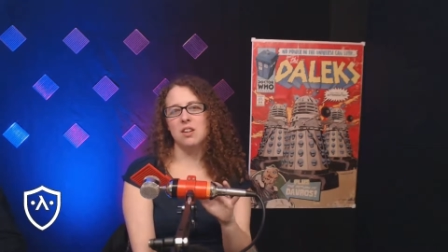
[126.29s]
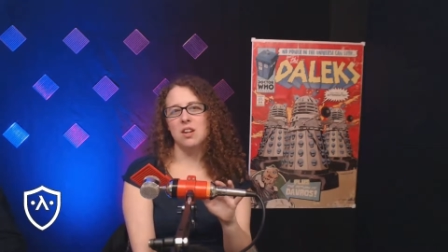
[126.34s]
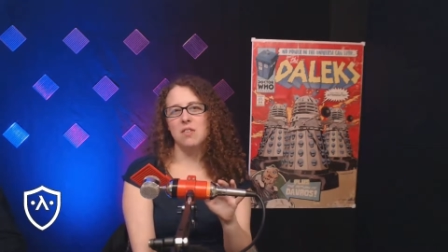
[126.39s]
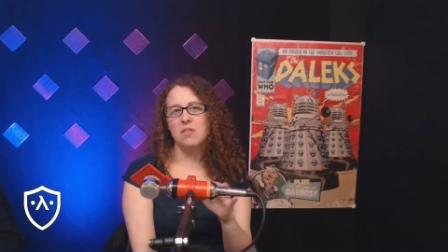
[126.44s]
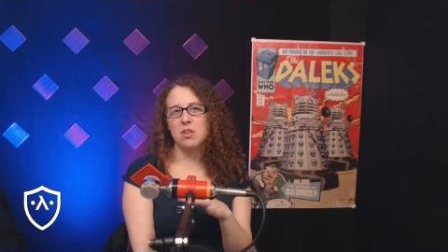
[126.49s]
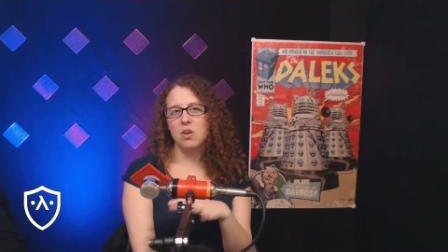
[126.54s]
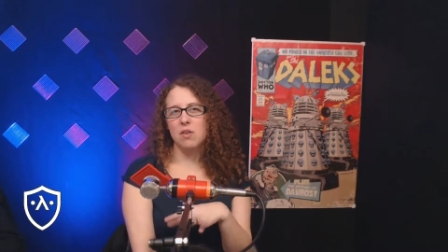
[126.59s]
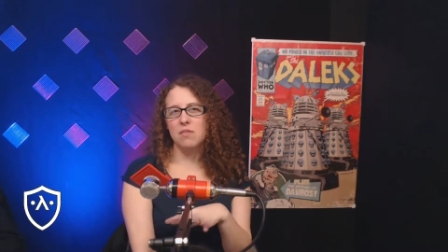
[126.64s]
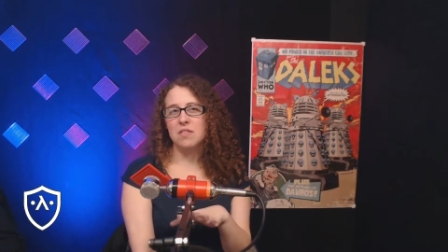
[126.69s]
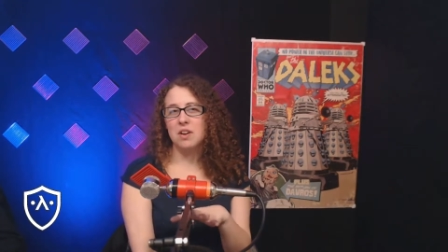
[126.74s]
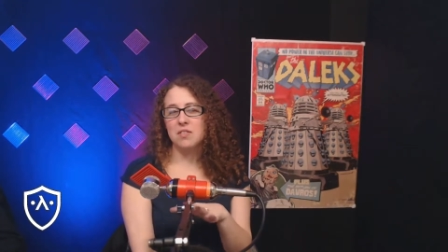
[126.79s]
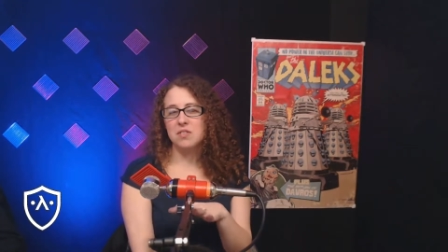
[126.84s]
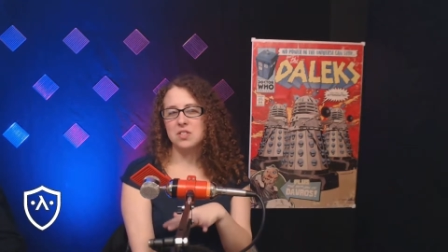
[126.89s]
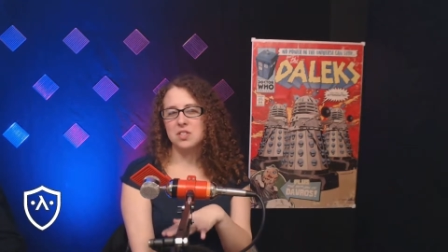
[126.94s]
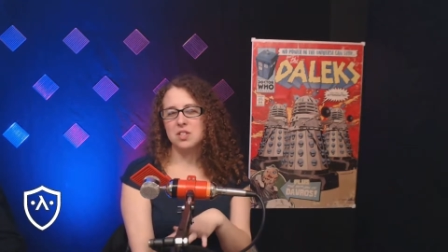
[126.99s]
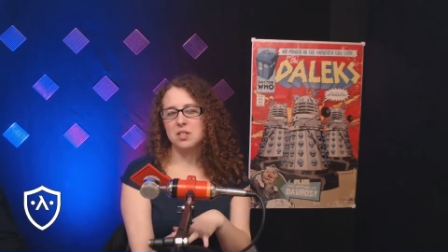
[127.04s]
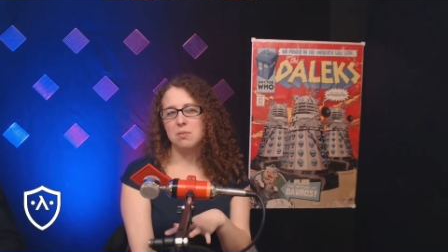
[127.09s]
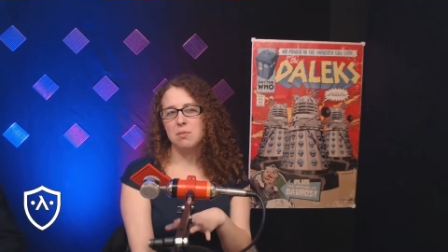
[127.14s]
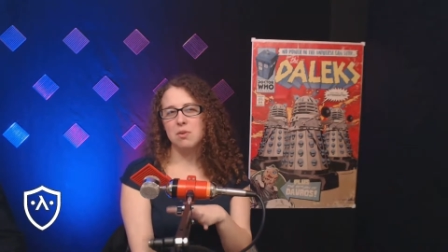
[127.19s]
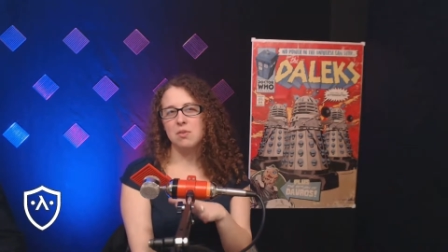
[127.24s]
Even though I've never
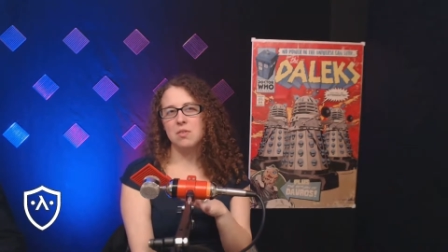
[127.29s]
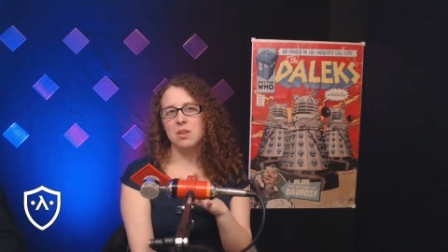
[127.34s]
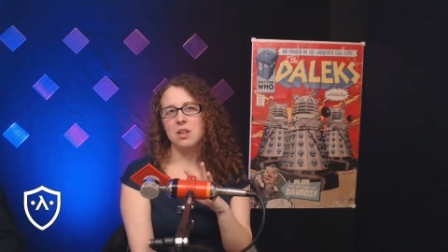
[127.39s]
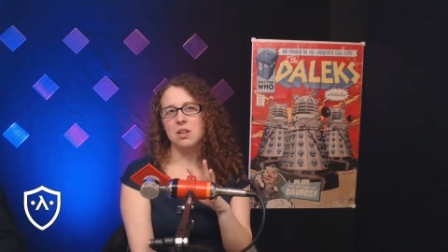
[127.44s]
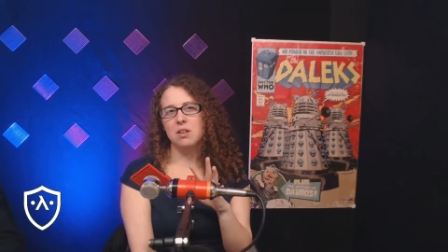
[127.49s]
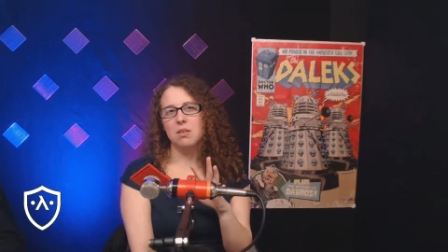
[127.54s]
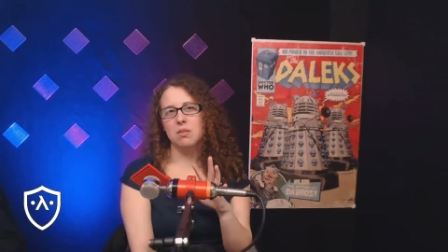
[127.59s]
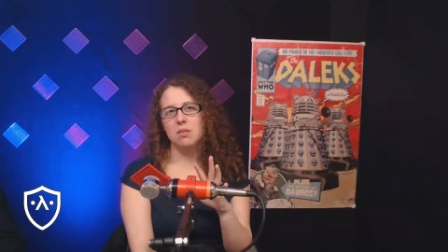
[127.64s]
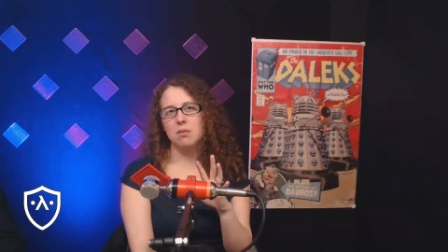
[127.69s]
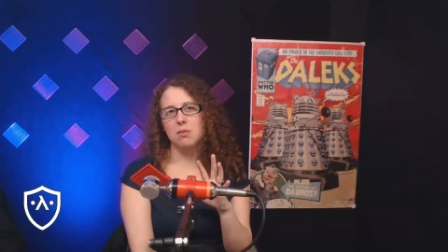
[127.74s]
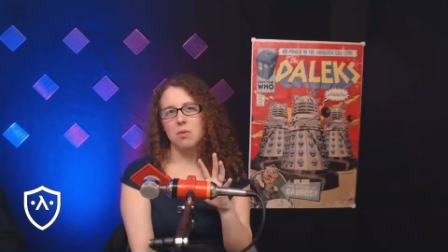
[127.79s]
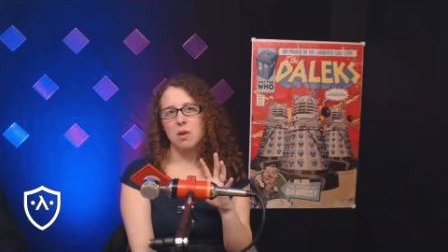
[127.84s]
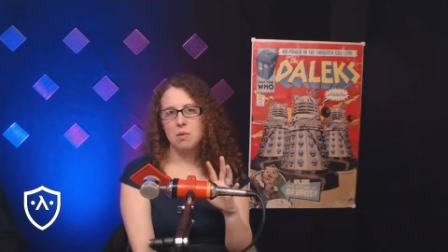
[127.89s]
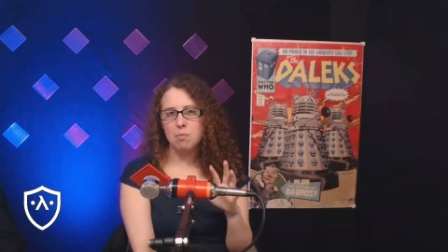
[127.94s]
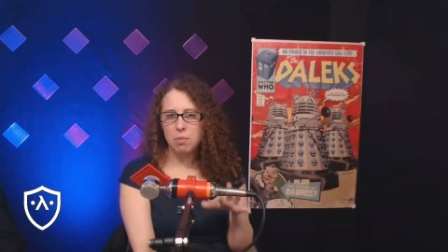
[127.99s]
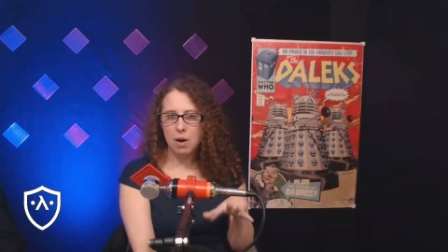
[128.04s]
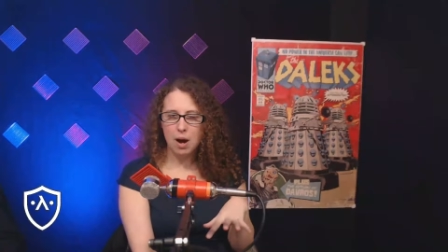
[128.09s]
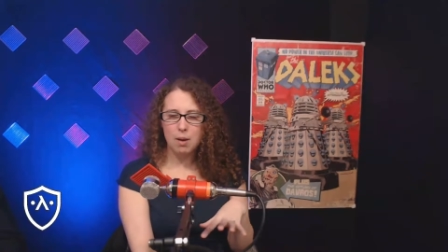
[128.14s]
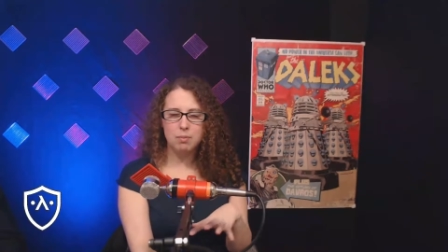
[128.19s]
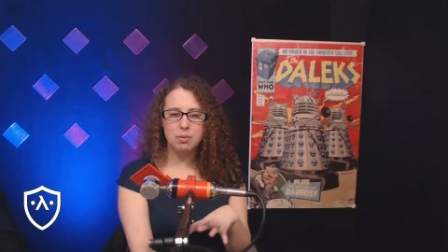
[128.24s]
seen the movie, in
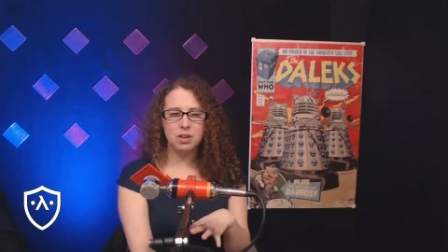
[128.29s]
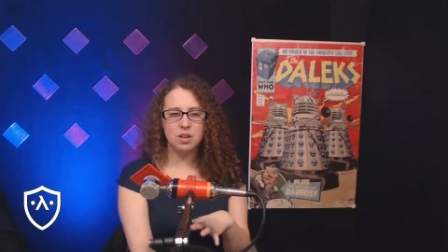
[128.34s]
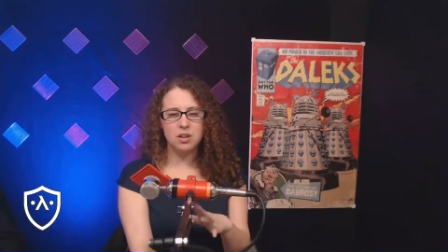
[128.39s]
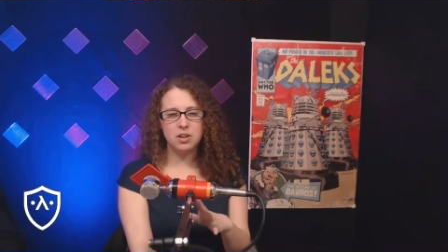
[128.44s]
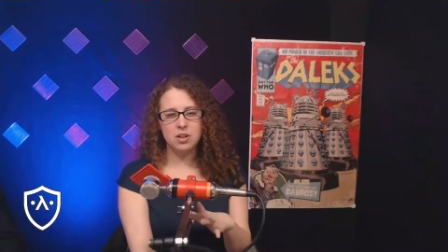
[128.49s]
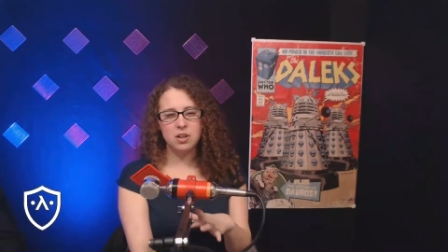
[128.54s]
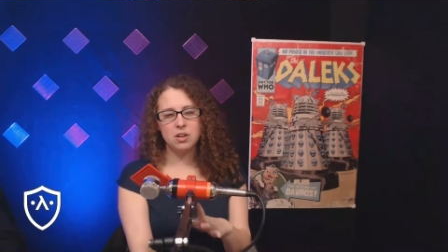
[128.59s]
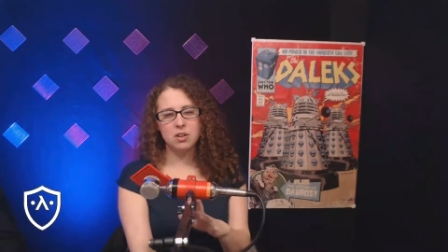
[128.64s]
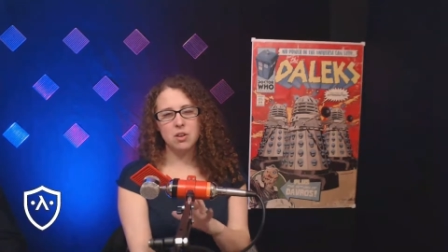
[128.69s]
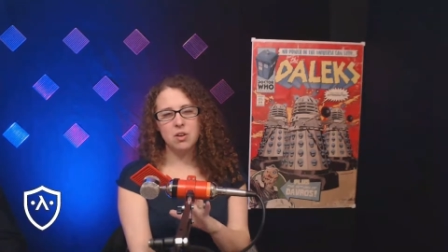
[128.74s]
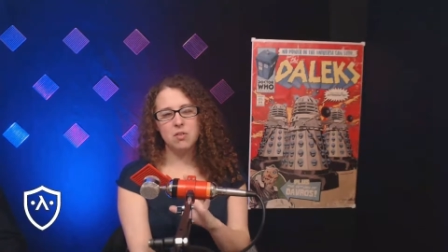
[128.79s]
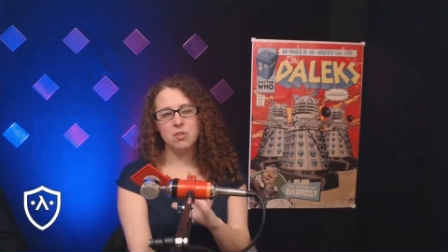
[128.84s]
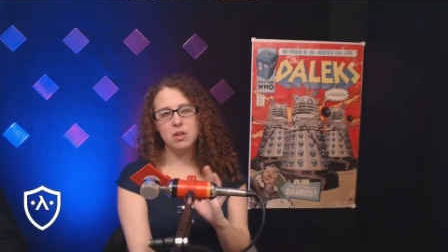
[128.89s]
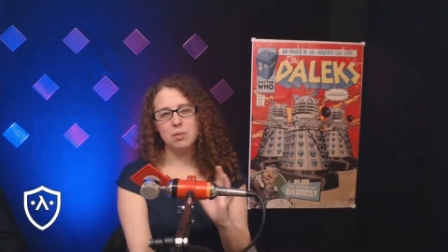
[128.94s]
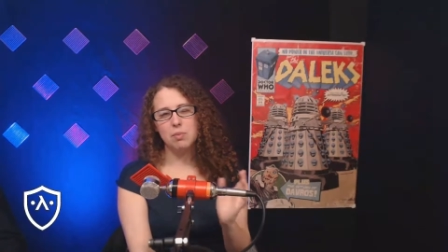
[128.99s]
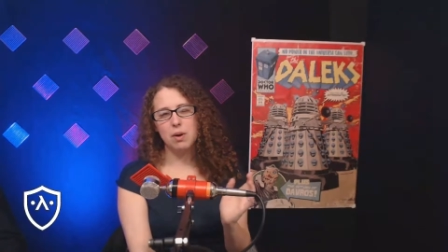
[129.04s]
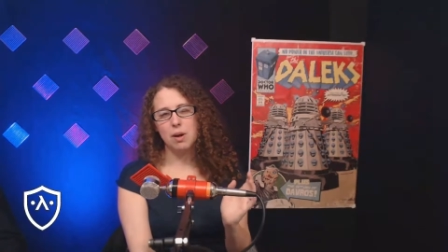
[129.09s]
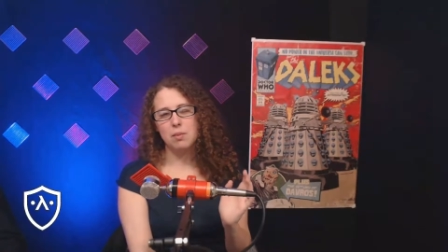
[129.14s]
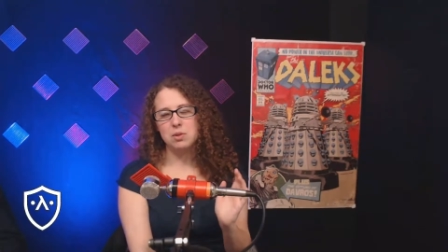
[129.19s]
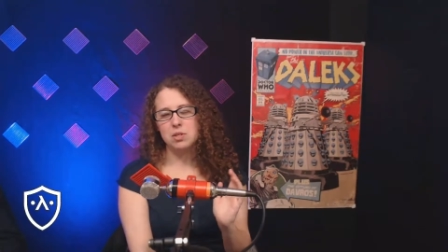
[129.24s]
popularity alone, he
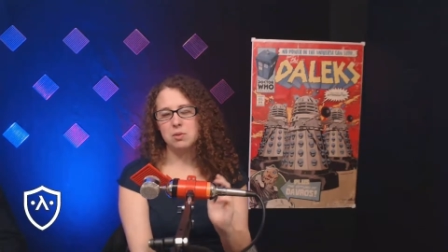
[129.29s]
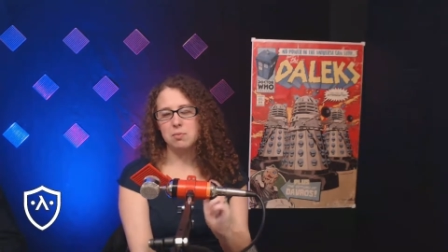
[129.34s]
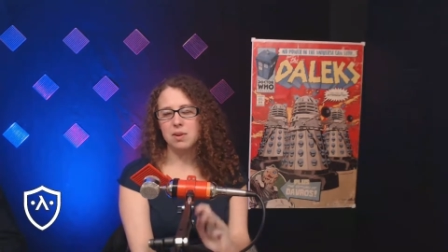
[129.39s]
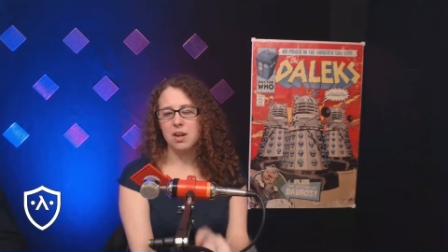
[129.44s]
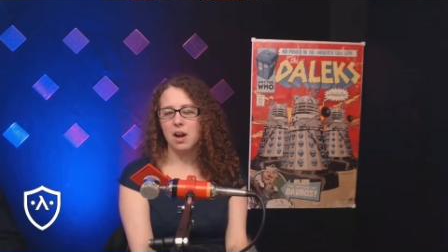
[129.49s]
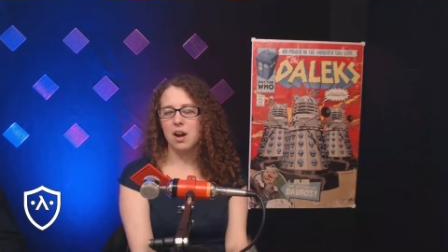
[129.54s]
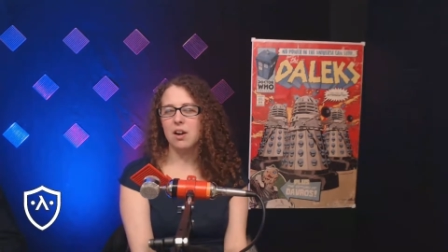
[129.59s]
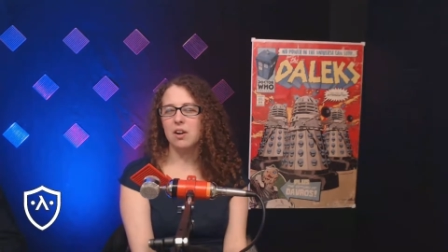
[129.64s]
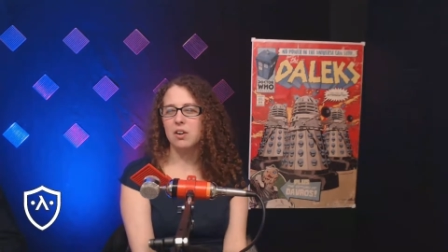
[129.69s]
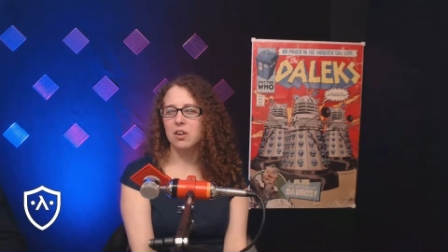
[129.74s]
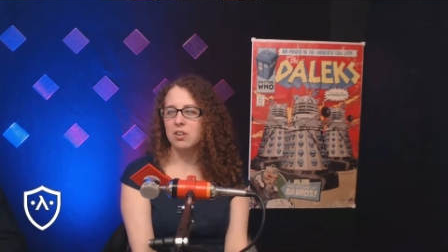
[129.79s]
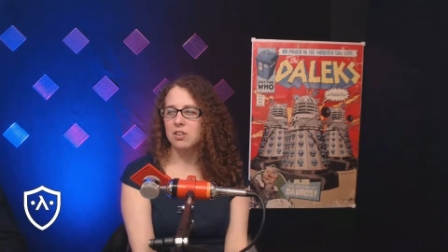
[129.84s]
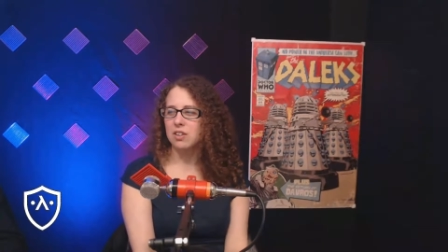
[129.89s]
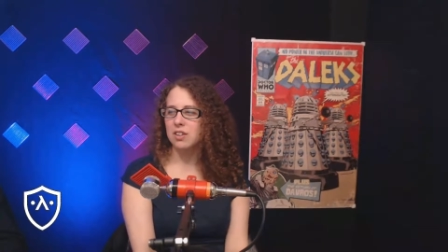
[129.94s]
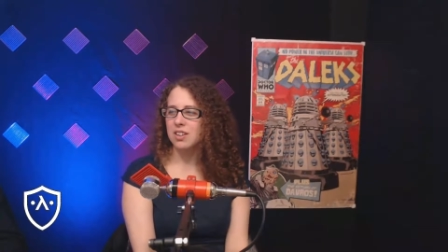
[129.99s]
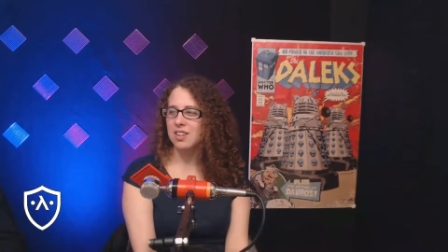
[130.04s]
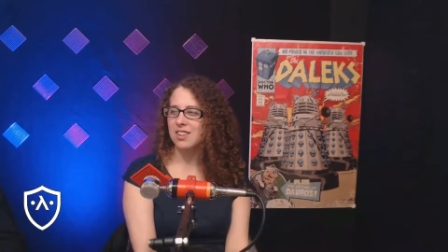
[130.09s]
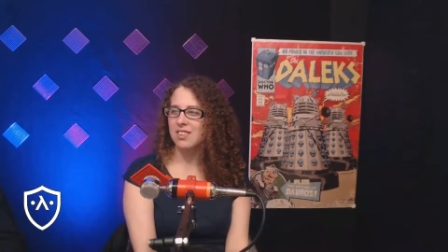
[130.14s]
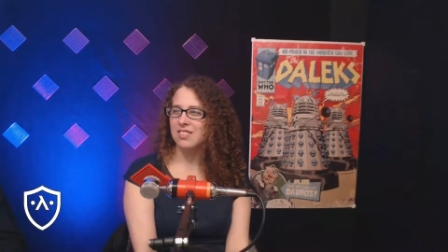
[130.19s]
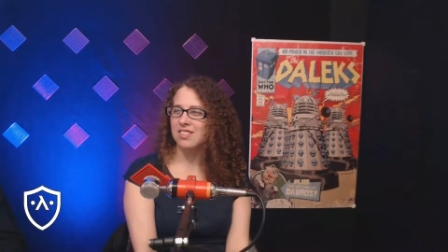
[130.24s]
probably should be higher on the
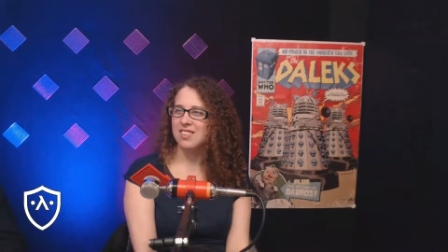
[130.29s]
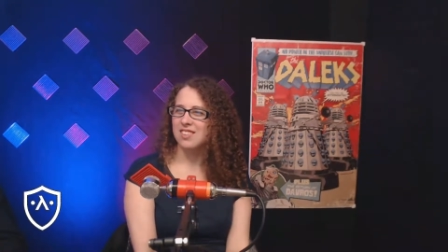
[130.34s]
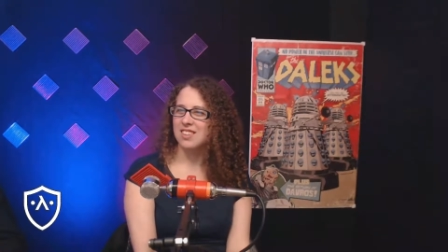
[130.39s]
list.